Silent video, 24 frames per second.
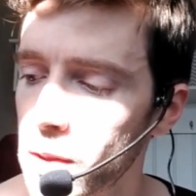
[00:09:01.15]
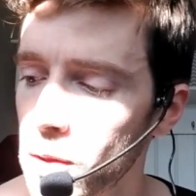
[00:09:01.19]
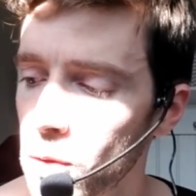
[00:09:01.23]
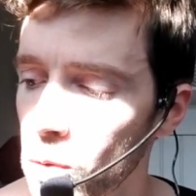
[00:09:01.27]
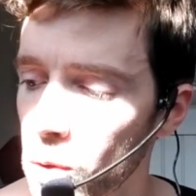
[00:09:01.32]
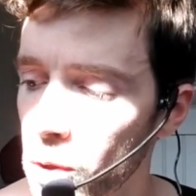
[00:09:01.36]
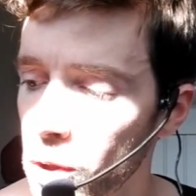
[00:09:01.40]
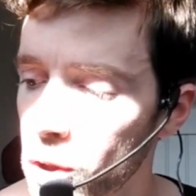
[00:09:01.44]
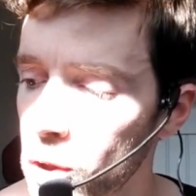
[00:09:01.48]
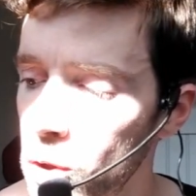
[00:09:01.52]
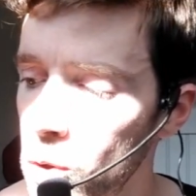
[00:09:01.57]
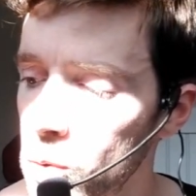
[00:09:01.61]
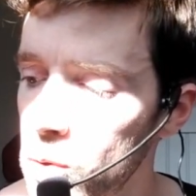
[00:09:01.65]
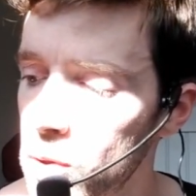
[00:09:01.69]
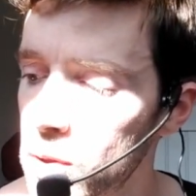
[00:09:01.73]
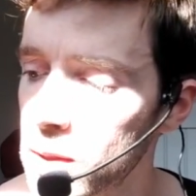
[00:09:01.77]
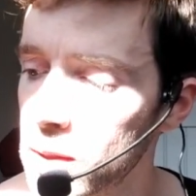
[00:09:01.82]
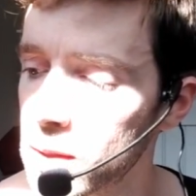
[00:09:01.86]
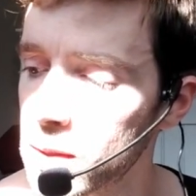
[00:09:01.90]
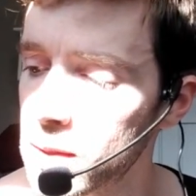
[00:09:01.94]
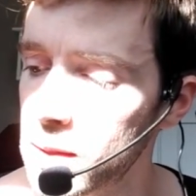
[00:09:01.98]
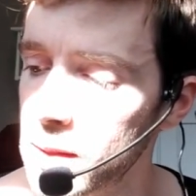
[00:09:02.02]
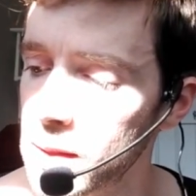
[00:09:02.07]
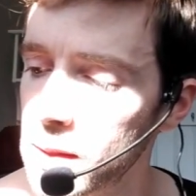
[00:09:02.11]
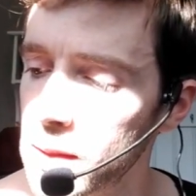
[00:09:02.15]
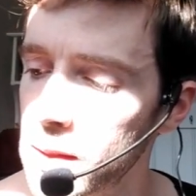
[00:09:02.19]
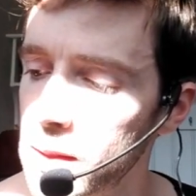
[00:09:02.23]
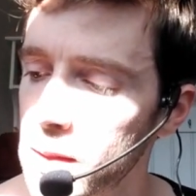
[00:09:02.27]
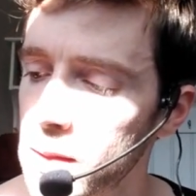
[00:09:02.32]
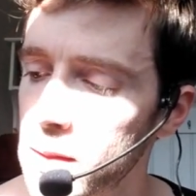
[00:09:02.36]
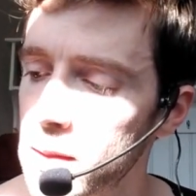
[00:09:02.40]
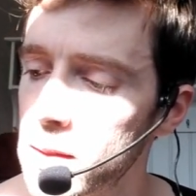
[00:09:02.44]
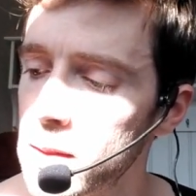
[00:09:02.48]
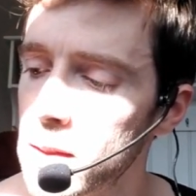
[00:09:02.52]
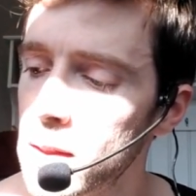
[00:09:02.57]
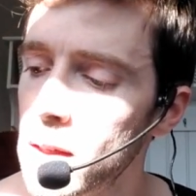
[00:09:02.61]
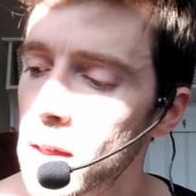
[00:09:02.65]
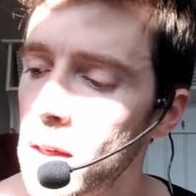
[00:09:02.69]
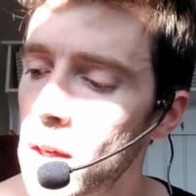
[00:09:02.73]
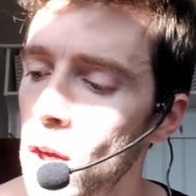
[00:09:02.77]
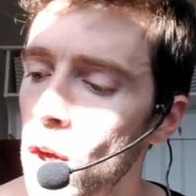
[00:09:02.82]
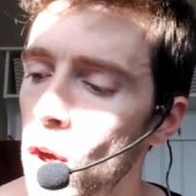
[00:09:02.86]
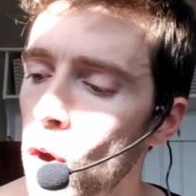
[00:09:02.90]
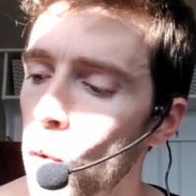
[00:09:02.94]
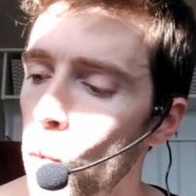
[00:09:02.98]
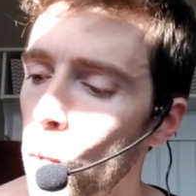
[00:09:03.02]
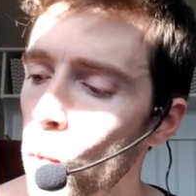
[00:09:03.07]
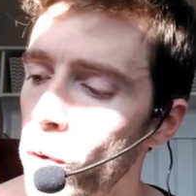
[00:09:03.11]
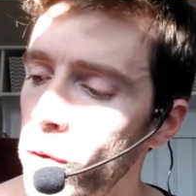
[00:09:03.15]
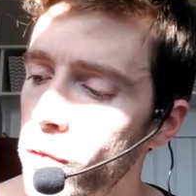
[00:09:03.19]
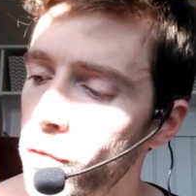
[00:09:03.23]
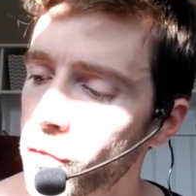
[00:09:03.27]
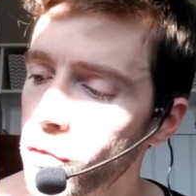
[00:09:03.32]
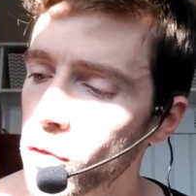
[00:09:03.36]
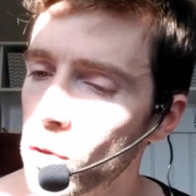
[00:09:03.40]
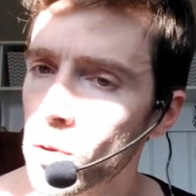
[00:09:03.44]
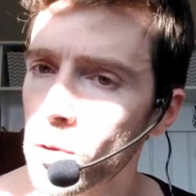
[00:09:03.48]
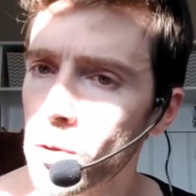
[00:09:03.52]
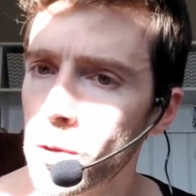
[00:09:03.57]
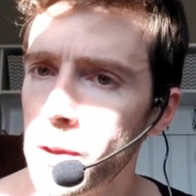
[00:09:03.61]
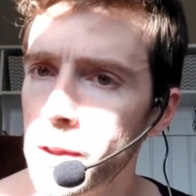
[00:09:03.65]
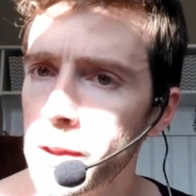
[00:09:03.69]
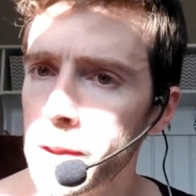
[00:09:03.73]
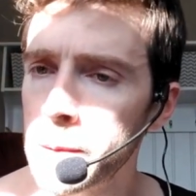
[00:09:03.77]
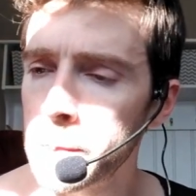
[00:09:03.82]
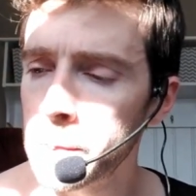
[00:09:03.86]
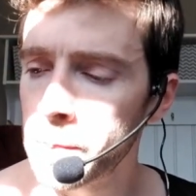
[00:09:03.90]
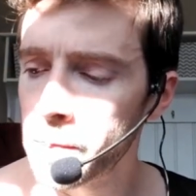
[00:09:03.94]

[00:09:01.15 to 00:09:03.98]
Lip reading: or acoustic ceilings, wood flooring,